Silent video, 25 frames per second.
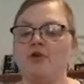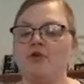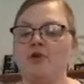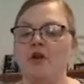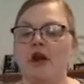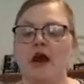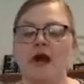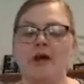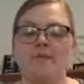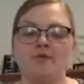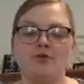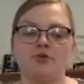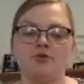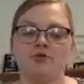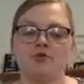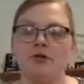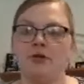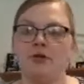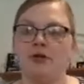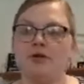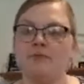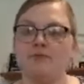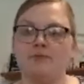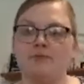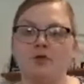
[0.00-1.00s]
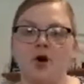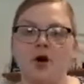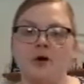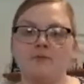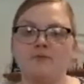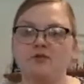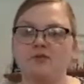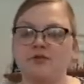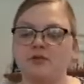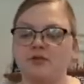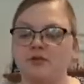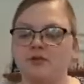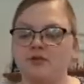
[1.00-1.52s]
Crab, shrimp,
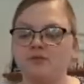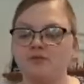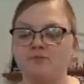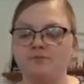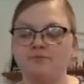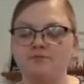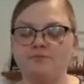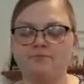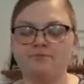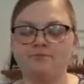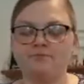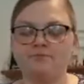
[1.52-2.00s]
lobster.